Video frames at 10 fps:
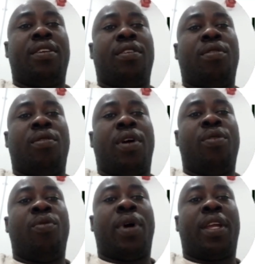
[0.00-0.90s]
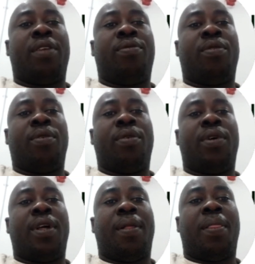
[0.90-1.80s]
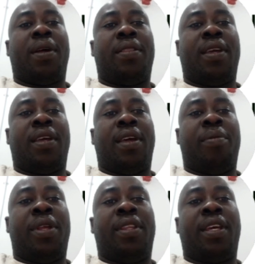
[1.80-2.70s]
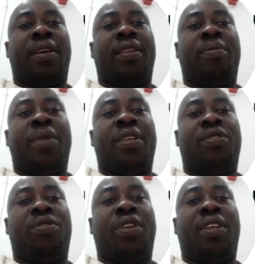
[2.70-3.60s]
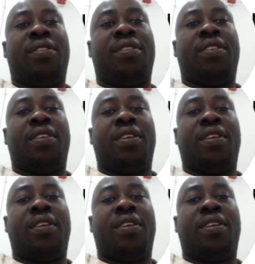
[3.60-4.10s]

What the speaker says: Or are you working for the ministries?